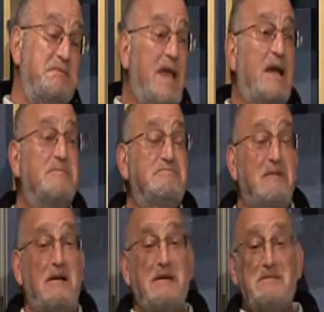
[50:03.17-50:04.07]
Yeah.
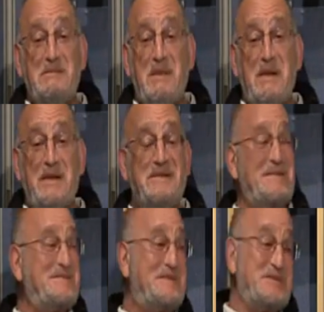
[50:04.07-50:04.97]
All right. I'm not going
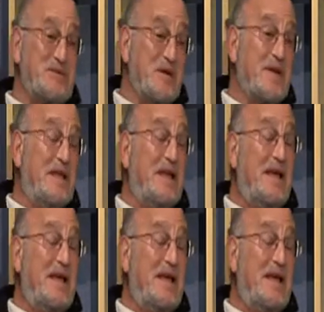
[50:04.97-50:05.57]
to disagree.